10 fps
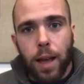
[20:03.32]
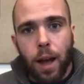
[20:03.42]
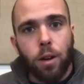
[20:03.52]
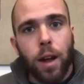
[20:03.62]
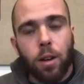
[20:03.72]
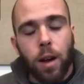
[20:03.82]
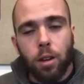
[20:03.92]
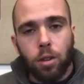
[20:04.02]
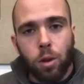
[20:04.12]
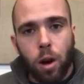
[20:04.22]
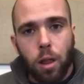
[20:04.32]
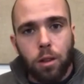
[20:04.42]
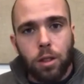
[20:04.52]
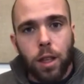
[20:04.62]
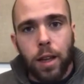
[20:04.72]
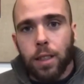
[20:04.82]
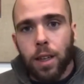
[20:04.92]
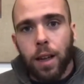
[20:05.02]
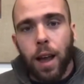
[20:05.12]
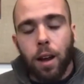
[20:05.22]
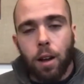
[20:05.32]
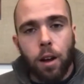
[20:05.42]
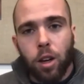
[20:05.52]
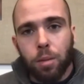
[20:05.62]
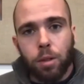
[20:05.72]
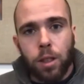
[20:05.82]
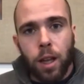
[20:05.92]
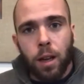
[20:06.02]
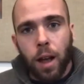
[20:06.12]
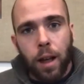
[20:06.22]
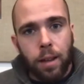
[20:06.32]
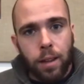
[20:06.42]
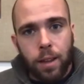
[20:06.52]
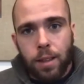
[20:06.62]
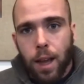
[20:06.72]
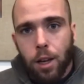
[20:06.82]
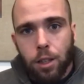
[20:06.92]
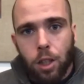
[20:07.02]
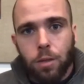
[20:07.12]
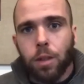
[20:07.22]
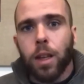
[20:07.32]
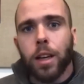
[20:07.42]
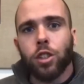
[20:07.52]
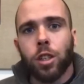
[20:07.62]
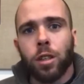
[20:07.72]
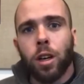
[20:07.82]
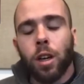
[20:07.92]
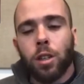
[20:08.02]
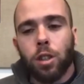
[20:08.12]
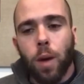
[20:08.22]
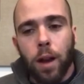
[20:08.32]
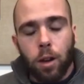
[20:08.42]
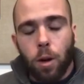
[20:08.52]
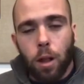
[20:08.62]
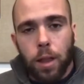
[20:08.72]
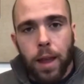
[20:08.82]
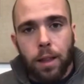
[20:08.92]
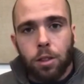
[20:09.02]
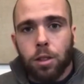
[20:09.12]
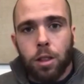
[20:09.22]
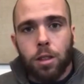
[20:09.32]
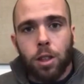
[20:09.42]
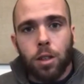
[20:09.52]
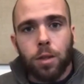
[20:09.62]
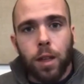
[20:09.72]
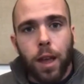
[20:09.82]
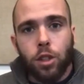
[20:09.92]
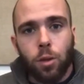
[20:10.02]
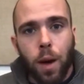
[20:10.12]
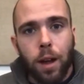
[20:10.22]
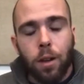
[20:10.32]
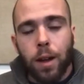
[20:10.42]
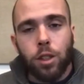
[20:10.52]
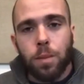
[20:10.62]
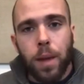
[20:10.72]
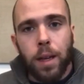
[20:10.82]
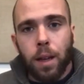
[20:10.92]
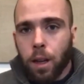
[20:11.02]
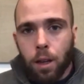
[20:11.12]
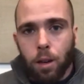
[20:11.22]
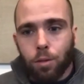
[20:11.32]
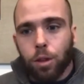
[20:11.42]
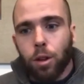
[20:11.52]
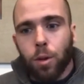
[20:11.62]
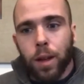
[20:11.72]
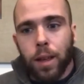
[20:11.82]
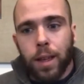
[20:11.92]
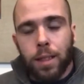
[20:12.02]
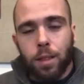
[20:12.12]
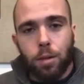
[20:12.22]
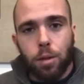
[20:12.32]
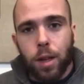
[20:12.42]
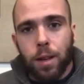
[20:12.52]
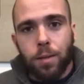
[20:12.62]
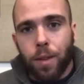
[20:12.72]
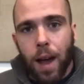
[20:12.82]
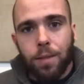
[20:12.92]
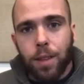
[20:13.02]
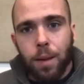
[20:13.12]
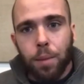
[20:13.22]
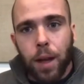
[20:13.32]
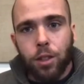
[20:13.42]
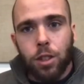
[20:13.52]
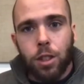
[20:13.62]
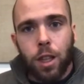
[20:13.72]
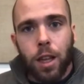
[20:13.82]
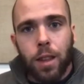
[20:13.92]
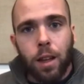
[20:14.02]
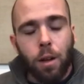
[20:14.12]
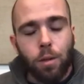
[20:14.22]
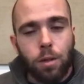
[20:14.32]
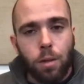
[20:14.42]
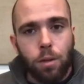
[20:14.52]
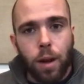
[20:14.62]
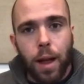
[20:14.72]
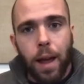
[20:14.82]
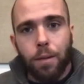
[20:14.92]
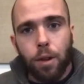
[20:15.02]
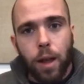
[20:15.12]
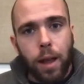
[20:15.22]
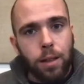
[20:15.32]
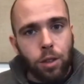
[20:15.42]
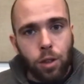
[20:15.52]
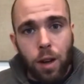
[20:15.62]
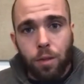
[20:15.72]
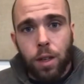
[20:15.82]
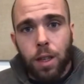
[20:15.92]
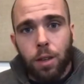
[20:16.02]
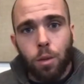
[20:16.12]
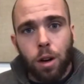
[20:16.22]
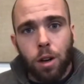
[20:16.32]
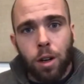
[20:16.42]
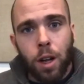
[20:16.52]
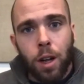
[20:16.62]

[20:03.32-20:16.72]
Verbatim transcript: layout. I know how to do all those things. And I got 100% on the entire certification. So I know all the answers to the certification. Why don't I just make a real quick, easy to read, five ten pages thing that goes over every answer, every keyword,